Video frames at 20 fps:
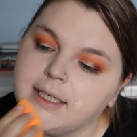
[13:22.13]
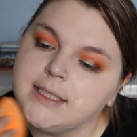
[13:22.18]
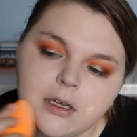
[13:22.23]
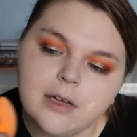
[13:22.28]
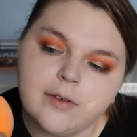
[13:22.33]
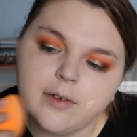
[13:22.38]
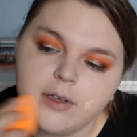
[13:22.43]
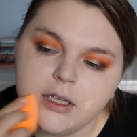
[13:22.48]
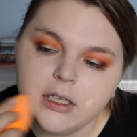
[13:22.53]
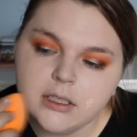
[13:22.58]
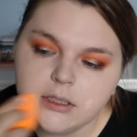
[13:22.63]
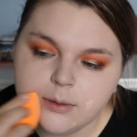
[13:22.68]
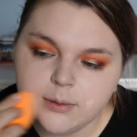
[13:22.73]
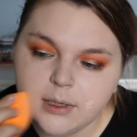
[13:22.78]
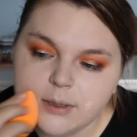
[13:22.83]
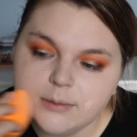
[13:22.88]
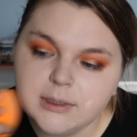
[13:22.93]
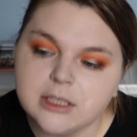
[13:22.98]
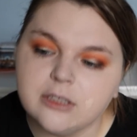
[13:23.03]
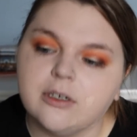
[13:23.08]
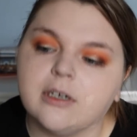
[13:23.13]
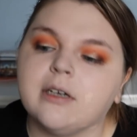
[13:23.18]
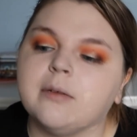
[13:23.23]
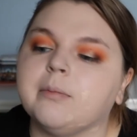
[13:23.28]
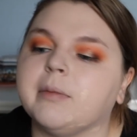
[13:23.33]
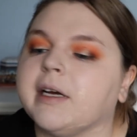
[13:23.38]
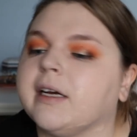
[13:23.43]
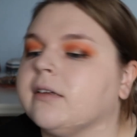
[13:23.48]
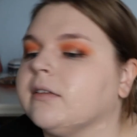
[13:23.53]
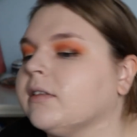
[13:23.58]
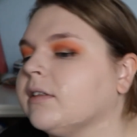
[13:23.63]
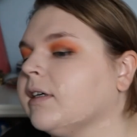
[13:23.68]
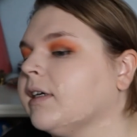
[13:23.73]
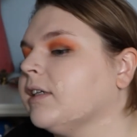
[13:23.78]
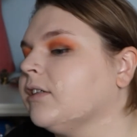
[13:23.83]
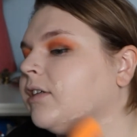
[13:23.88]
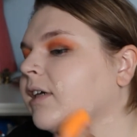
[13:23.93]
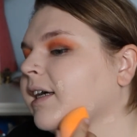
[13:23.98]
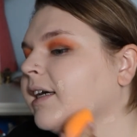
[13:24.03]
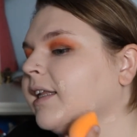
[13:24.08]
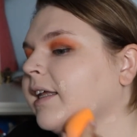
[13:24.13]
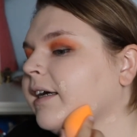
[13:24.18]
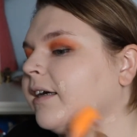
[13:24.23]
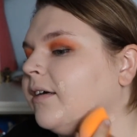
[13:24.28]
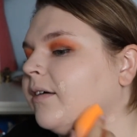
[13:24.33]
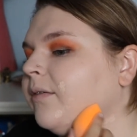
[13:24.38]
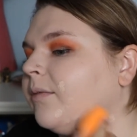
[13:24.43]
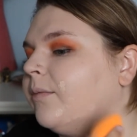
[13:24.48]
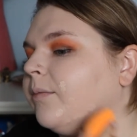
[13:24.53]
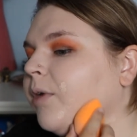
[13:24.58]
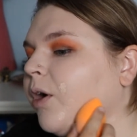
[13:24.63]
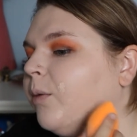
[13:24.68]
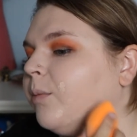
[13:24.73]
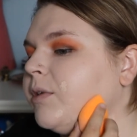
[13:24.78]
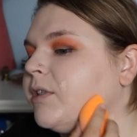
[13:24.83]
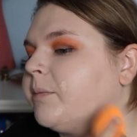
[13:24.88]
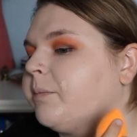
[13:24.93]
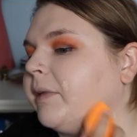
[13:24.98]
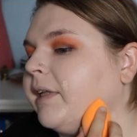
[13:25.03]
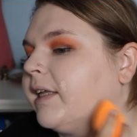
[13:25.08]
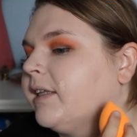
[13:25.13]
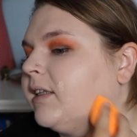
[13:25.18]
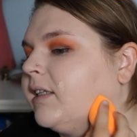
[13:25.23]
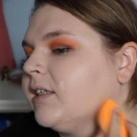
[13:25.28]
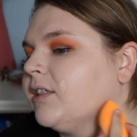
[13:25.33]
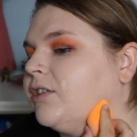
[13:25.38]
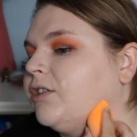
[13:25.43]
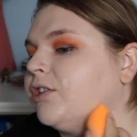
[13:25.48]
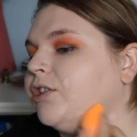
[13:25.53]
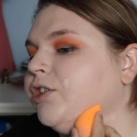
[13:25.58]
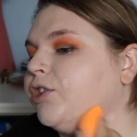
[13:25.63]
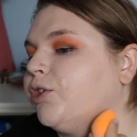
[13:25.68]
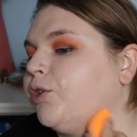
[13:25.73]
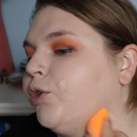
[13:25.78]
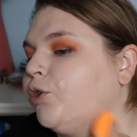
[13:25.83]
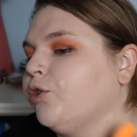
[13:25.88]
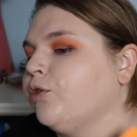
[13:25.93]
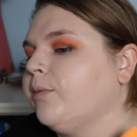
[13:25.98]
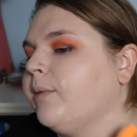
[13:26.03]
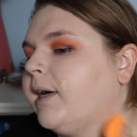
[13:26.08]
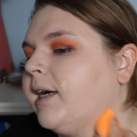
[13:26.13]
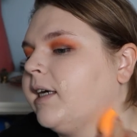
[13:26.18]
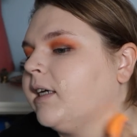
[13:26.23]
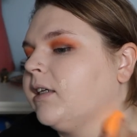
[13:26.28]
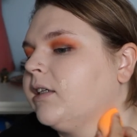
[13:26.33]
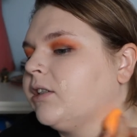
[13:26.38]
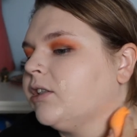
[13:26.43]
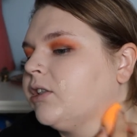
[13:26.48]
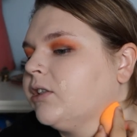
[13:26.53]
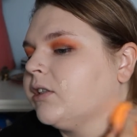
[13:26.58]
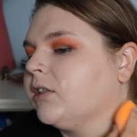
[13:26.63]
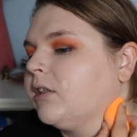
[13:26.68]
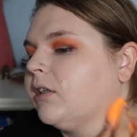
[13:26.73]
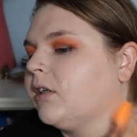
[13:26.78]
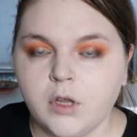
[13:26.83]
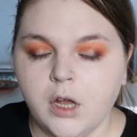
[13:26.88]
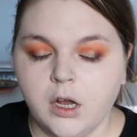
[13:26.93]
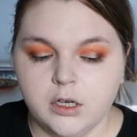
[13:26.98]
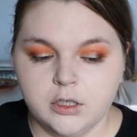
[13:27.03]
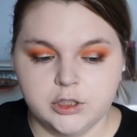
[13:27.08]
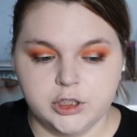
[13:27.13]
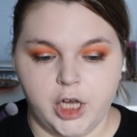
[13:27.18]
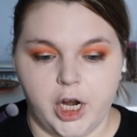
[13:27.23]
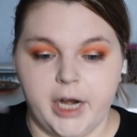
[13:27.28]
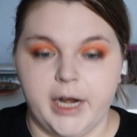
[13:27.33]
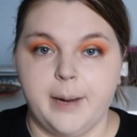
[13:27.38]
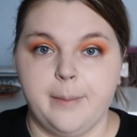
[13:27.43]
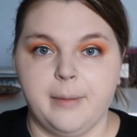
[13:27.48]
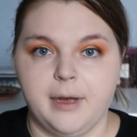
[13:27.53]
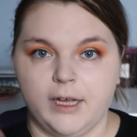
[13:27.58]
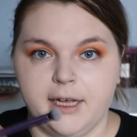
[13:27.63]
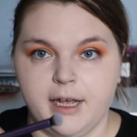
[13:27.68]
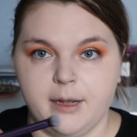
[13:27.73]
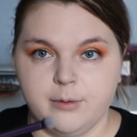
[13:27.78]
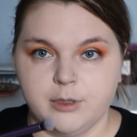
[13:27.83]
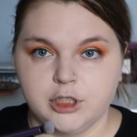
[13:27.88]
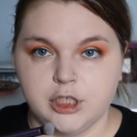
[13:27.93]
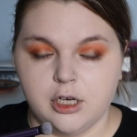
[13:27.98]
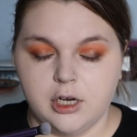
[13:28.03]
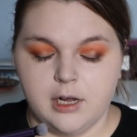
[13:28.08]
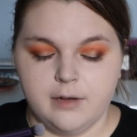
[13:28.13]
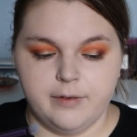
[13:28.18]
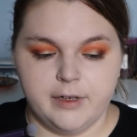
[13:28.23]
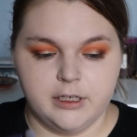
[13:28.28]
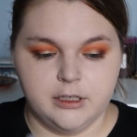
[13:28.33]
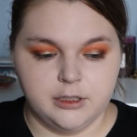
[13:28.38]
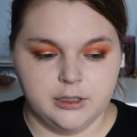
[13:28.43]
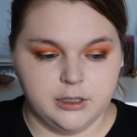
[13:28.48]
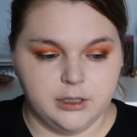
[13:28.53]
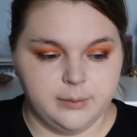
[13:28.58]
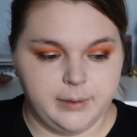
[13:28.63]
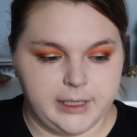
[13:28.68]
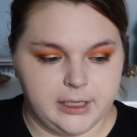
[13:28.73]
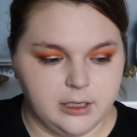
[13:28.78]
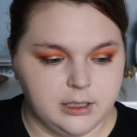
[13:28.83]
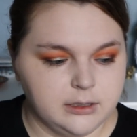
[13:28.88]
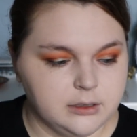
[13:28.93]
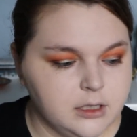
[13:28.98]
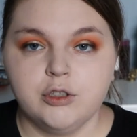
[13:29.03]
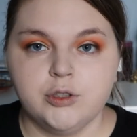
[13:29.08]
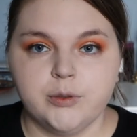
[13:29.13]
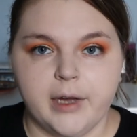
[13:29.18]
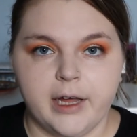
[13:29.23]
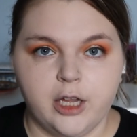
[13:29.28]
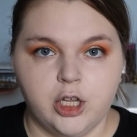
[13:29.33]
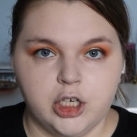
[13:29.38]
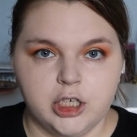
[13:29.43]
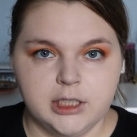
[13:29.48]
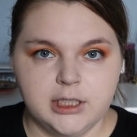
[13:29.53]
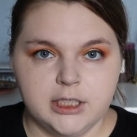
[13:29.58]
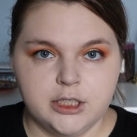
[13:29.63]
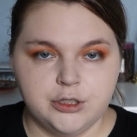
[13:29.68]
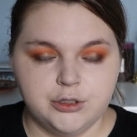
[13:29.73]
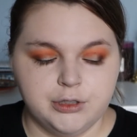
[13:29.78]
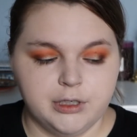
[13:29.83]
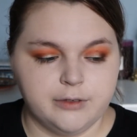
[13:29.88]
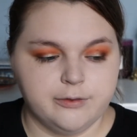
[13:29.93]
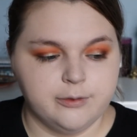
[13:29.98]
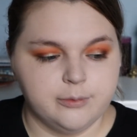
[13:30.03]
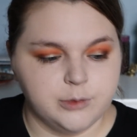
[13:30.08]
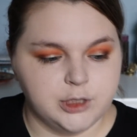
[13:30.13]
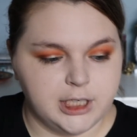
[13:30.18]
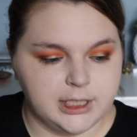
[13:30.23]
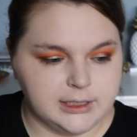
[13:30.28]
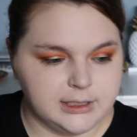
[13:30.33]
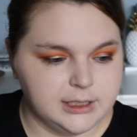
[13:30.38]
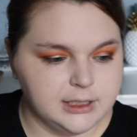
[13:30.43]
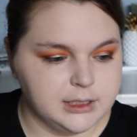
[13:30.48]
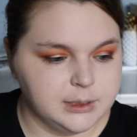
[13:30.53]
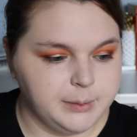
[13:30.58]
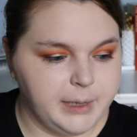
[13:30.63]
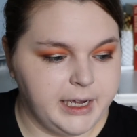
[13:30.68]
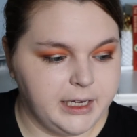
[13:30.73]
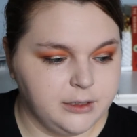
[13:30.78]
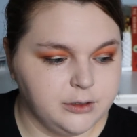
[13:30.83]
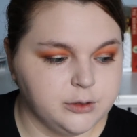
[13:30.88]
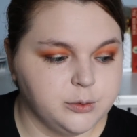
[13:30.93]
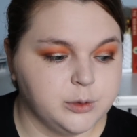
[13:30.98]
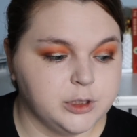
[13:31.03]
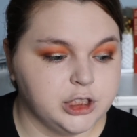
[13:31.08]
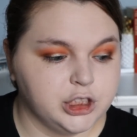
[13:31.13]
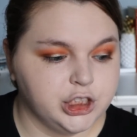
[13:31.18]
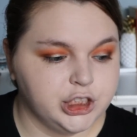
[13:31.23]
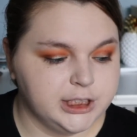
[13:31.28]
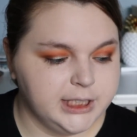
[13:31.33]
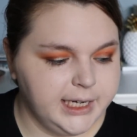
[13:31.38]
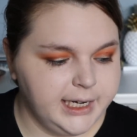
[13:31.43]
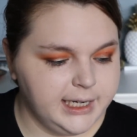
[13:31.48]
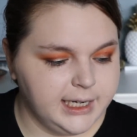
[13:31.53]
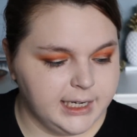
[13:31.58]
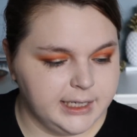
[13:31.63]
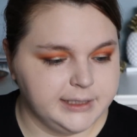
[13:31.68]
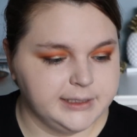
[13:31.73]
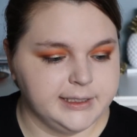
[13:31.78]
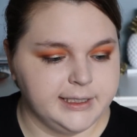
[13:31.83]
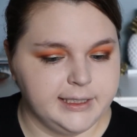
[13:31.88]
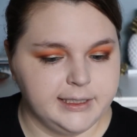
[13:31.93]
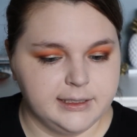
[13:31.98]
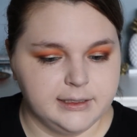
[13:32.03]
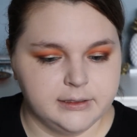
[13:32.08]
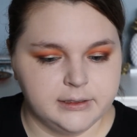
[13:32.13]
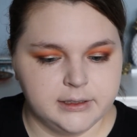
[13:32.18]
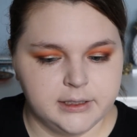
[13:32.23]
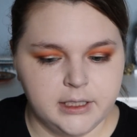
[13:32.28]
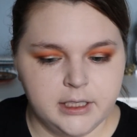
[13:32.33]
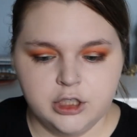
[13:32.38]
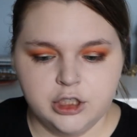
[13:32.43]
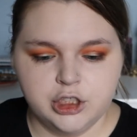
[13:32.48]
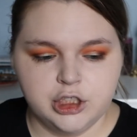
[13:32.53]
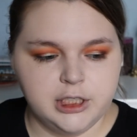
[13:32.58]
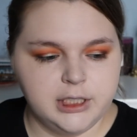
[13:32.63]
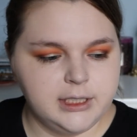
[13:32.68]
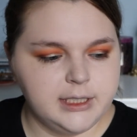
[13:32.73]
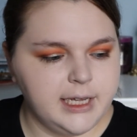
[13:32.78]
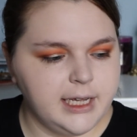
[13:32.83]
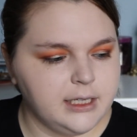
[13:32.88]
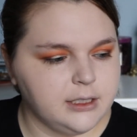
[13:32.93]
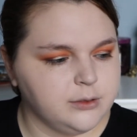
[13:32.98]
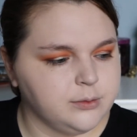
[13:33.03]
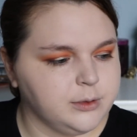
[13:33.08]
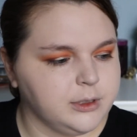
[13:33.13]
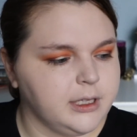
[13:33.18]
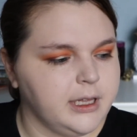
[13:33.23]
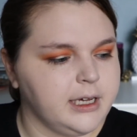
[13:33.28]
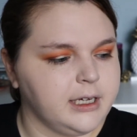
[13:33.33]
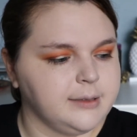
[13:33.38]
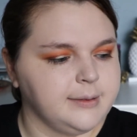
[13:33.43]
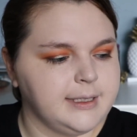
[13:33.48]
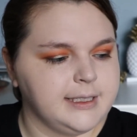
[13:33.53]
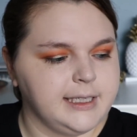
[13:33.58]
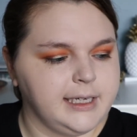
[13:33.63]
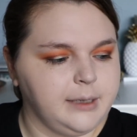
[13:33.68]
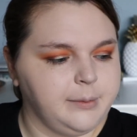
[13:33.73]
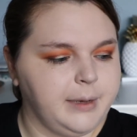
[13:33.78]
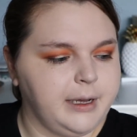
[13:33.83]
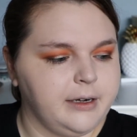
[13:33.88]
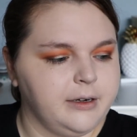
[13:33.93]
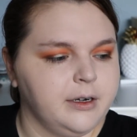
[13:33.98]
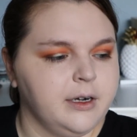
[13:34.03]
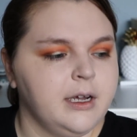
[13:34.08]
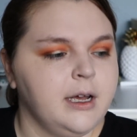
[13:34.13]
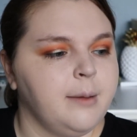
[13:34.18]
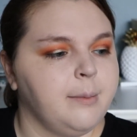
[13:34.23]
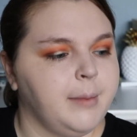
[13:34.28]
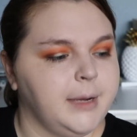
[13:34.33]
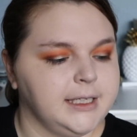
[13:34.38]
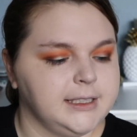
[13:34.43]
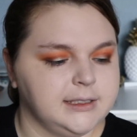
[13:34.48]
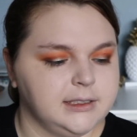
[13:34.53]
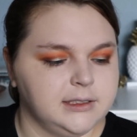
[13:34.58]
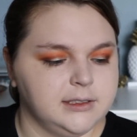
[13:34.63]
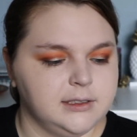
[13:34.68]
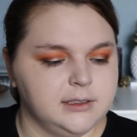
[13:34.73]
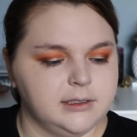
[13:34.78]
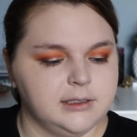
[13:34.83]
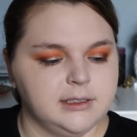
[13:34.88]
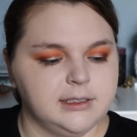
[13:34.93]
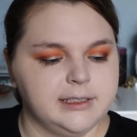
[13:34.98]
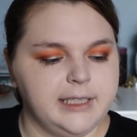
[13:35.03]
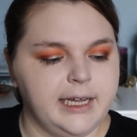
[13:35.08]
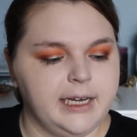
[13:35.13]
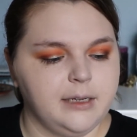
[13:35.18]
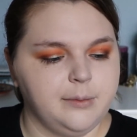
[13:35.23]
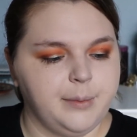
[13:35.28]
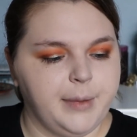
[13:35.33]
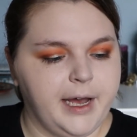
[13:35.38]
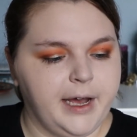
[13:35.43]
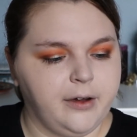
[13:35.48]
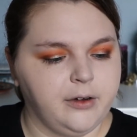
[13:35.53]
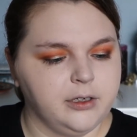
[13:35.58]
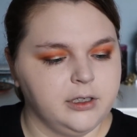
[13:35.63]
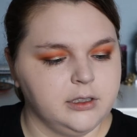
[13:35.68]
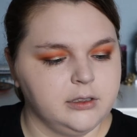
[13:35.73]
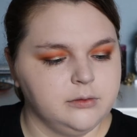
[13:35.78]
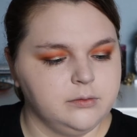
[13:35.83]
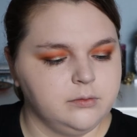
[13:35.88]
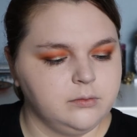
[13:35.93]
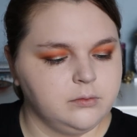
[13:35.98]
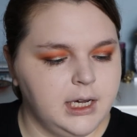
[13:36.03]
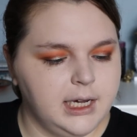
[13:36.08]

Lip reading: I feel like sometimes I try to bounce, I like almost blend this too much. Sorry, my camera shut off. I had to turn it back on. So I learned this trick from Jessie Smiles. What she does is, she takes, where the heck is my setting powder? My setting powder.